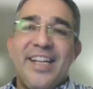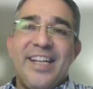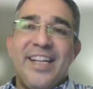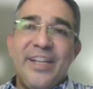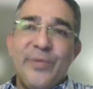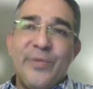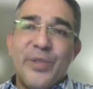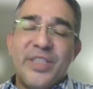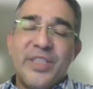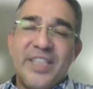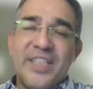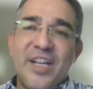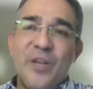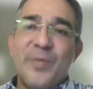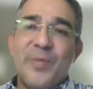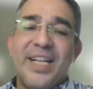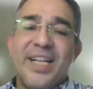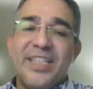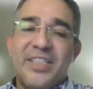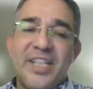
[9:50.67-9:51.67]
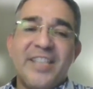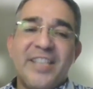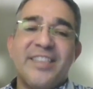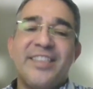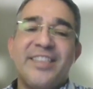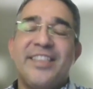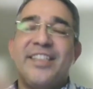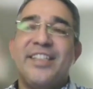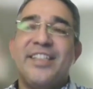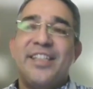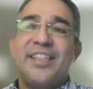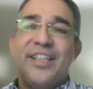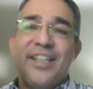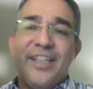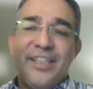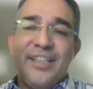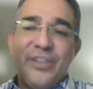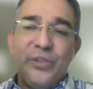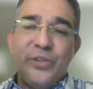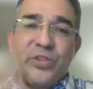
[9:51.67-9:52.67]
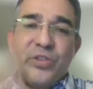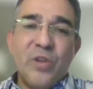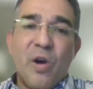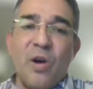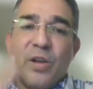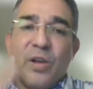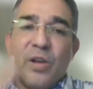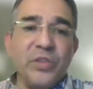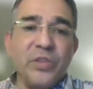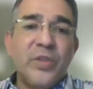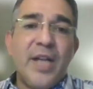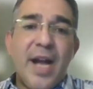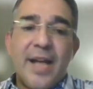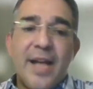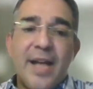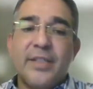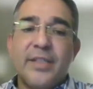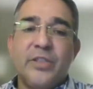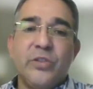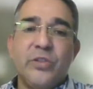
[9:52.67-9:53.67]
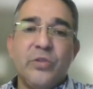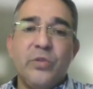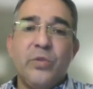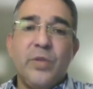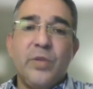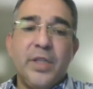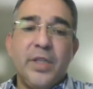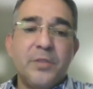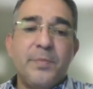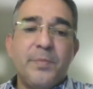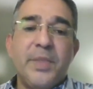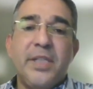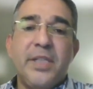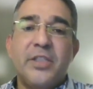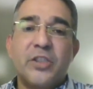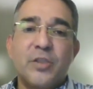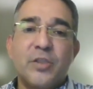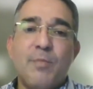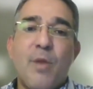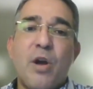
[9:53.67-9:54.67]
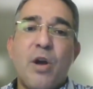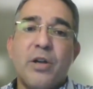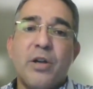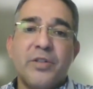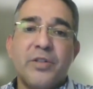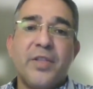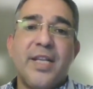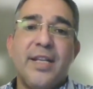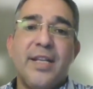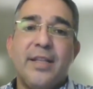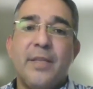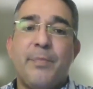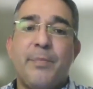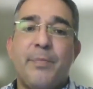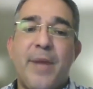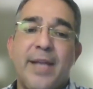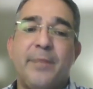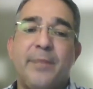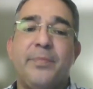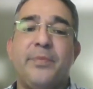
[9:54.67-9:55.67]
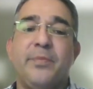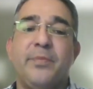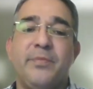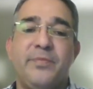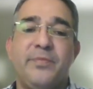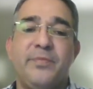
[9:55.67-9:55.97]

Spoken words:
and he would tell me, like, Jesse, all you got to do is be smarter than the pipe.